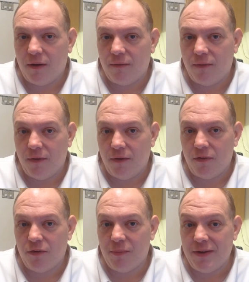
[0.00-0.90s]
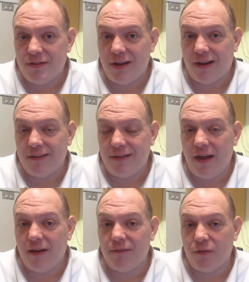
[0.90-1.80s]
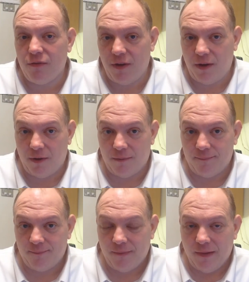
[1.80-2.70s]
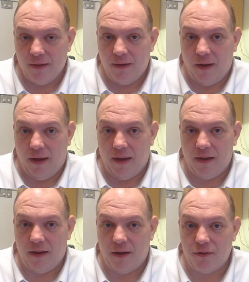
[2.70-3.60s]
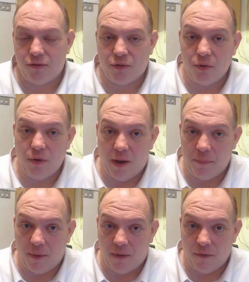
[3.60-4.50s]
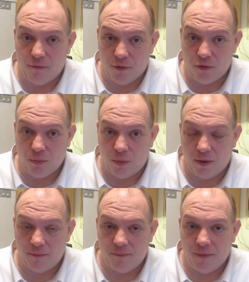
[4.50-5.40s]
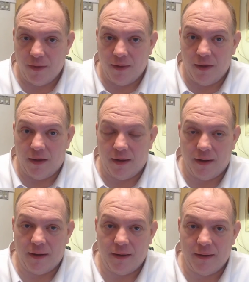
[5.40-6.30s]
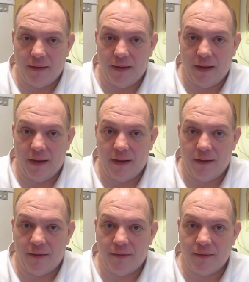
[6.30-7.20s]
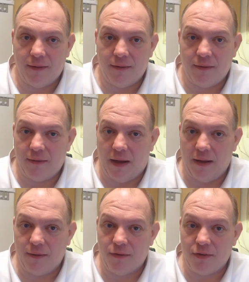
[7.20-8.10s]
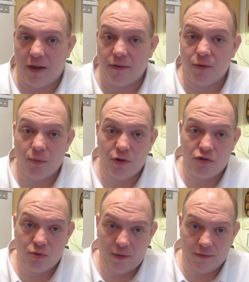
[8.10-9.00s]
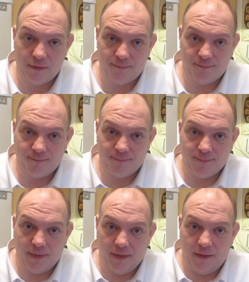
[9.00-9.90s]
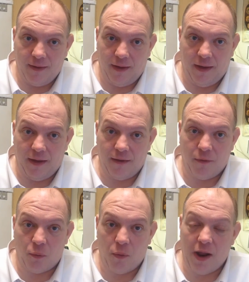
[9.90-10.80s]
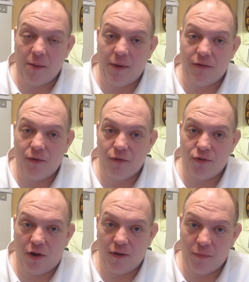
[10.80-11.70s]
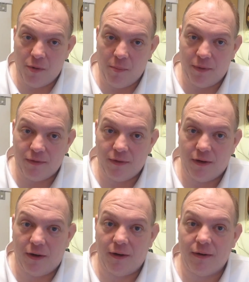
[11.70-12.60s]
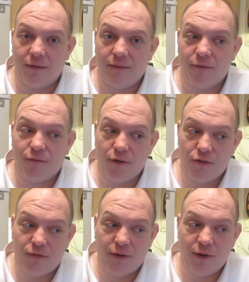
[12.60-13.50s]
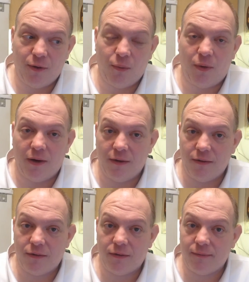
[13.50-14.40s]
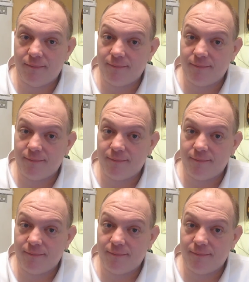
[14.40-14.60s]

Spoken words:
this is my second take of this video, and I screwed up on the first one, and I decided to reshoot it. And the random iTunes song of the moment on the first video was